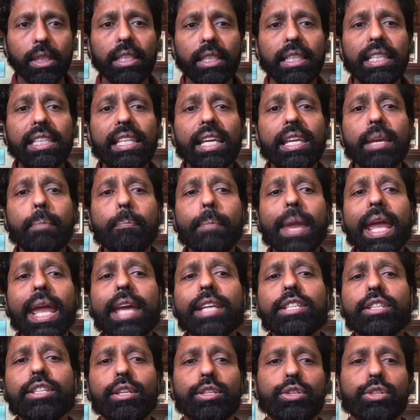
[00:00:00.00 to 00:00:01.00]
the
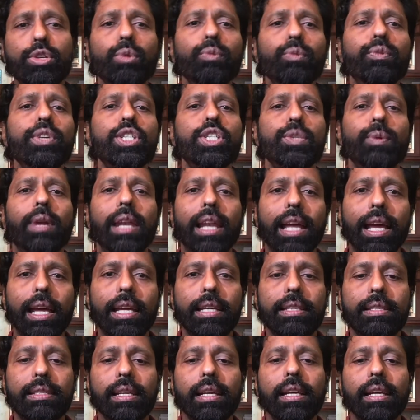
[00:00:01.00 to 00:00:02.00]
images you
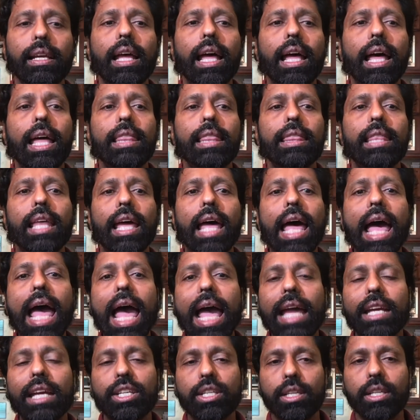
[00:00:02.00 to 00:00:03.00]
visualize, and the
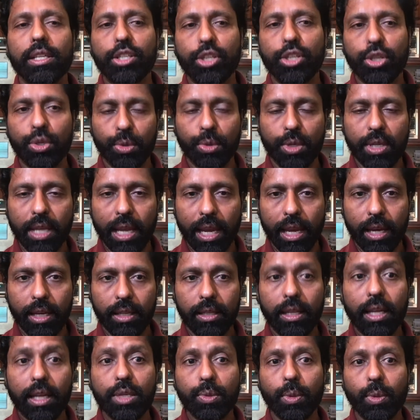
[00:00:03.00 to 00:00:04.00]
actions you
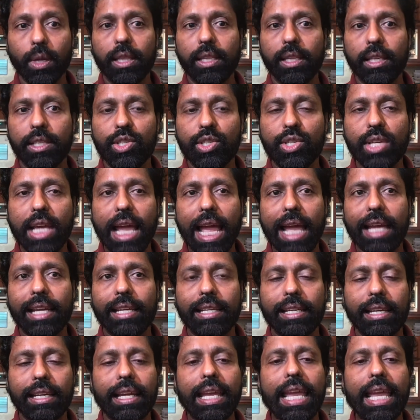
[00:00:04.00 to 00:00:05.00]
take. That's what the
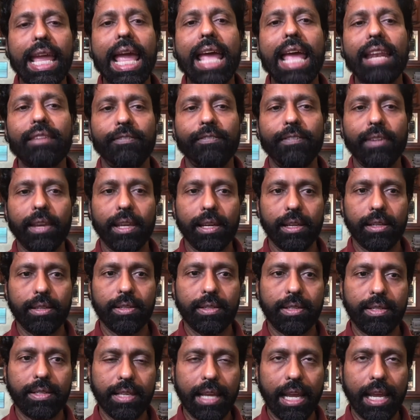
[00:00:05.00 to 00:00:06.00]
Jack
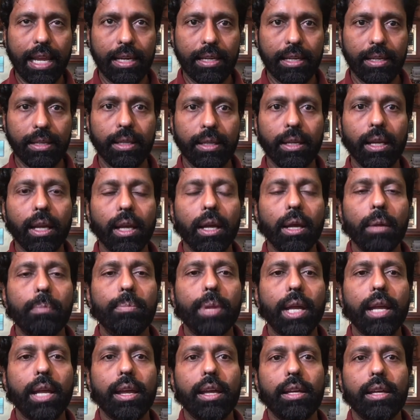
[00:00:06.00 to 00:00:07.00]
Canfield said.
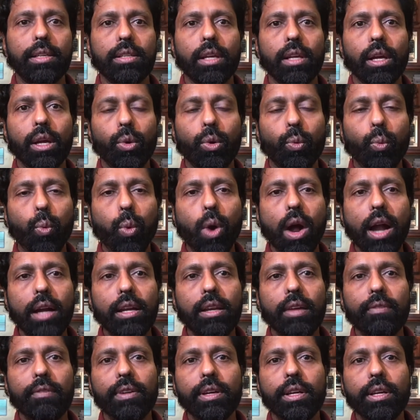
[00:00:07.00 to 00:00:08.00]
Because
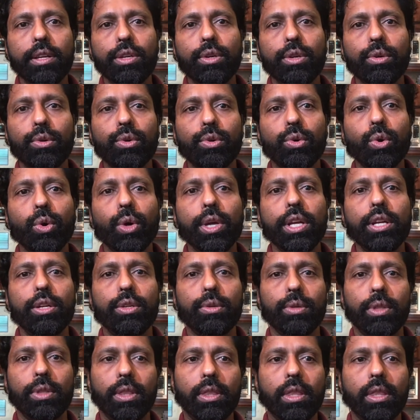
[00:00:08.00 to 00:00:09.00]
whatever you are going
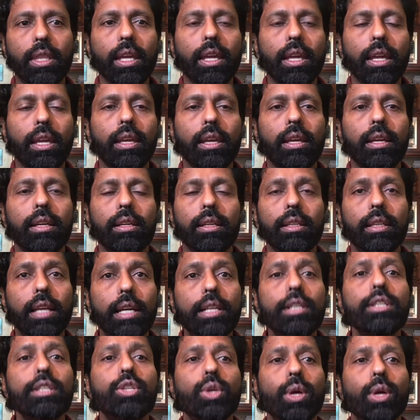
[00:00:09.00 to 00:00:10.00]
to think,
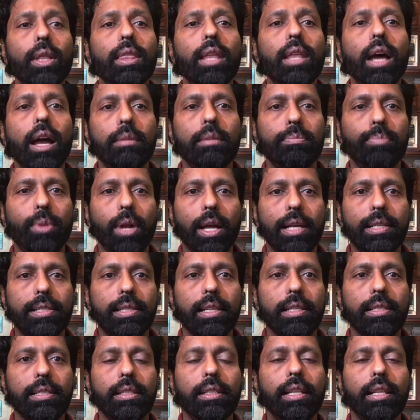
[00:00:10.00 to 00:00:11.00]
that is your thought
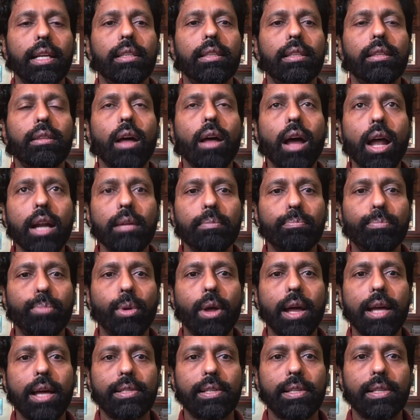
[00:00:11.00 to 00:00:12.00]
process. That thought
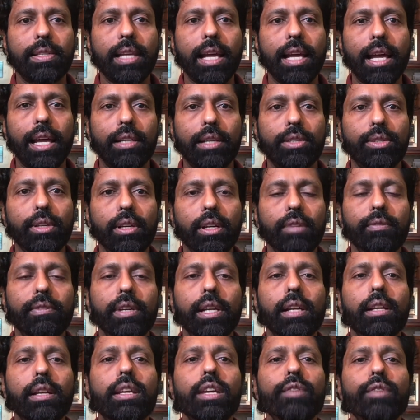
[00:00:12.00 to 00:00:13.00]
process actually
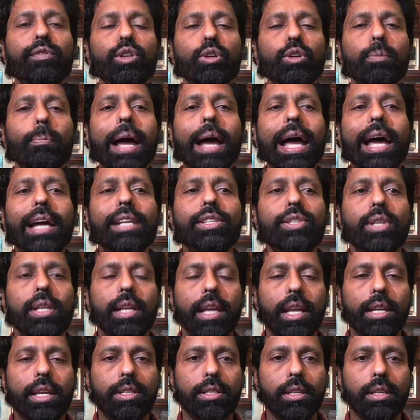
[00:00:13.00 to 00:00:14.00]
will give you
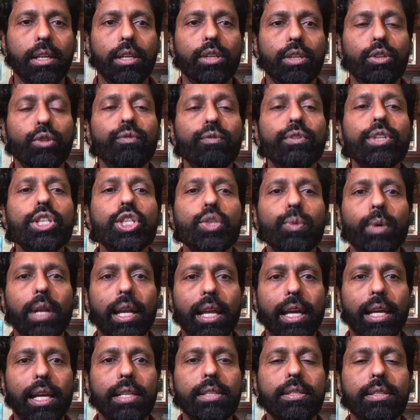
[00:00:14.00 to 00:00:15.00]
imagination to
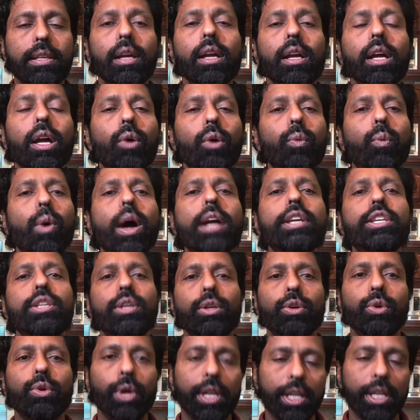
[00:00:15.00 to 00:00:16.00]
visualize what
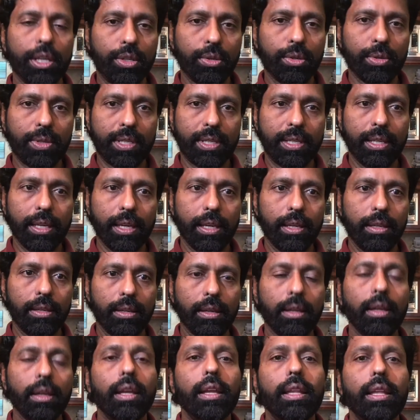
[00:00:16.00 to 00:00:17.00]
you're going to see.
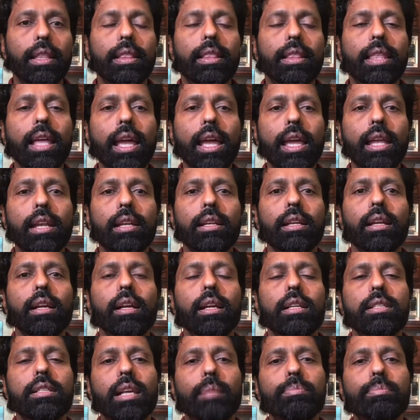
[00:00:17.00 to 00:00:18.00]
Then
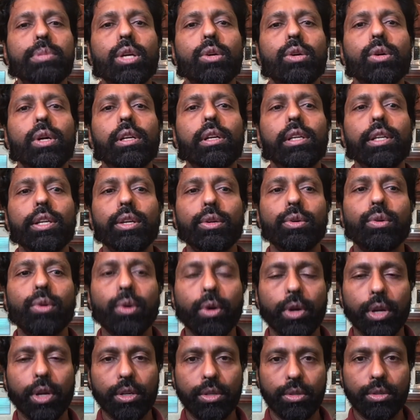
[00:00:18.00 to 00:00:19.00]
subsequently you're
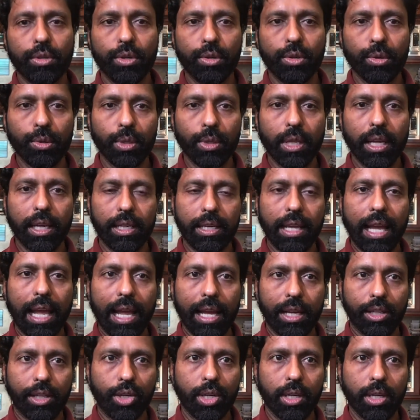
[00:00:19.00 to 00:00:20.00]
going to do that
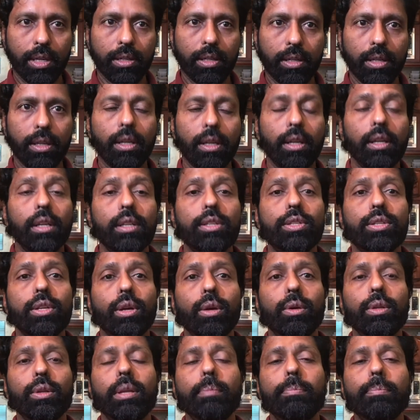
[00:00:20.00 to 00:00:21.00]
action.
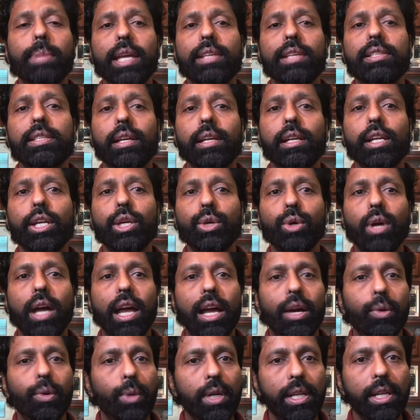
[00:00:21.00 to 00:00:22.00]
So basically you
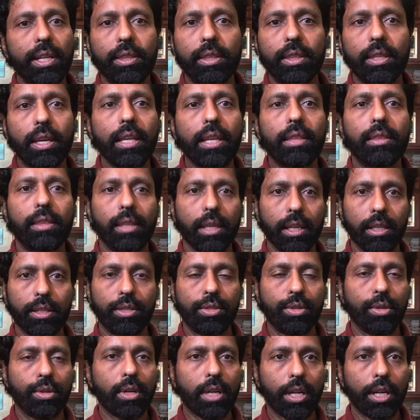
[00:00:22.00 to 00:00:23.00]
have only three
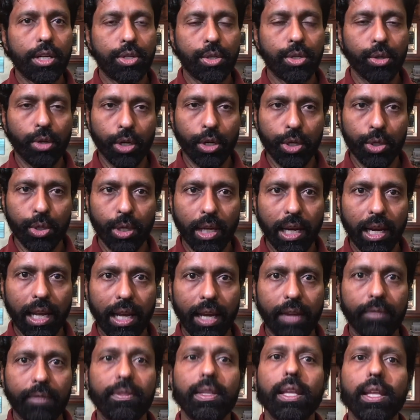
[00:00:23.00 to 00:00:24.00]
things to control in your
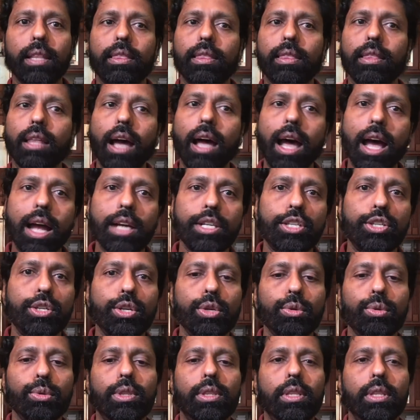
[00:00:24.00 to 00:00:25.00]
life: the thoughts
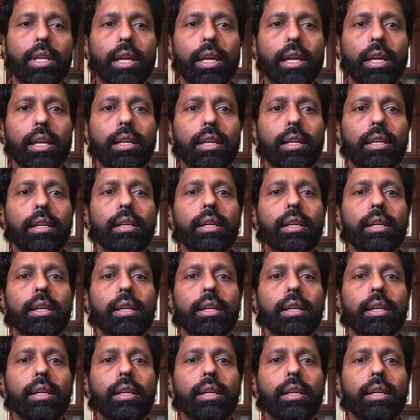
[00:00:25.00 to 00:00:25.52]
you think,